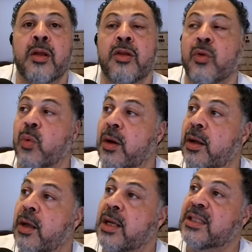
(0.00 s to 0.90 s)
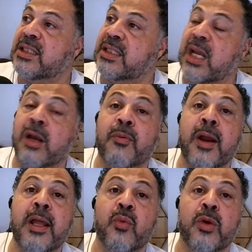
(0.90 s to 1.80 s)
You want to
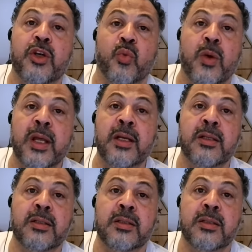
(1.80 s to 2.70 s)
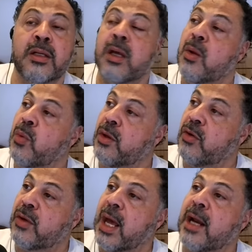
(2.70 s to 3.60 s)
celebrate when you win? Well,
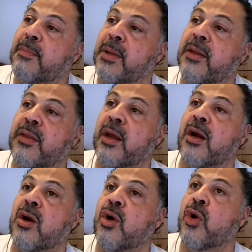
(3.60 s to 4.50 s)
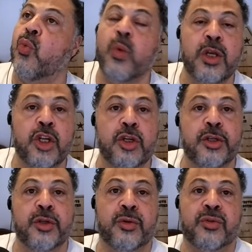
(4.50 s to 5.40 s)
you got to be there when you
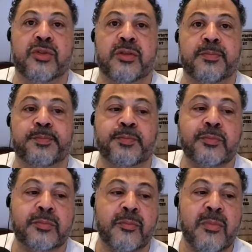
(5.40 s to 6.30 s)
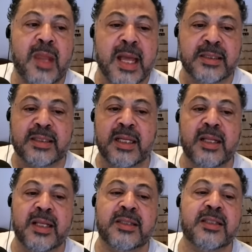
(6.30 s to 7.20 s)
lose. And see,
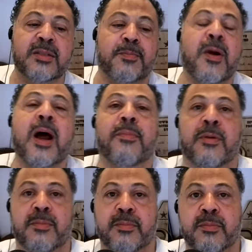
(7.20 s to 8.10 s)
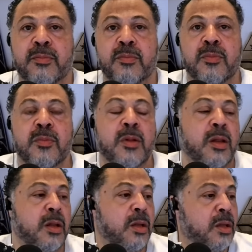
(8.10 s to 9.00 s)
this is the problem.
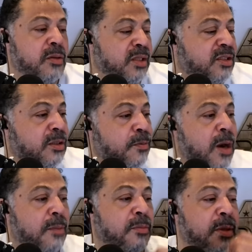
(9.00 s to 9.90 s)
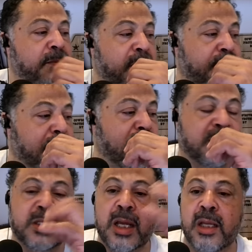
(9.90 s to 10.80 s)
This is the problem. And, and people
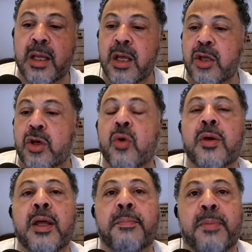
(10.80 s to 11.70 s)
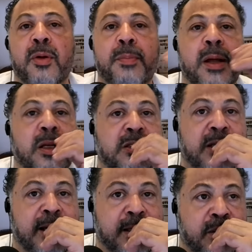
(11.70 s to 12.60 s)
say, go get Bill
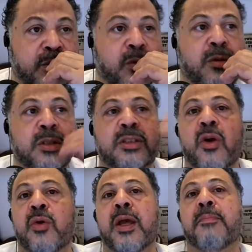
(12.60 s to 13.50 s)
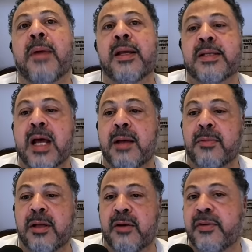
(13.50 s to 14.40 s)
Belichick or let's go get Mike
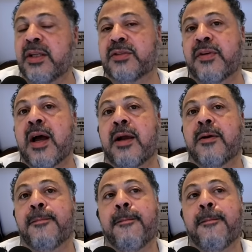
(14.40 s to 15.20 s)
Tomlin if he's fired.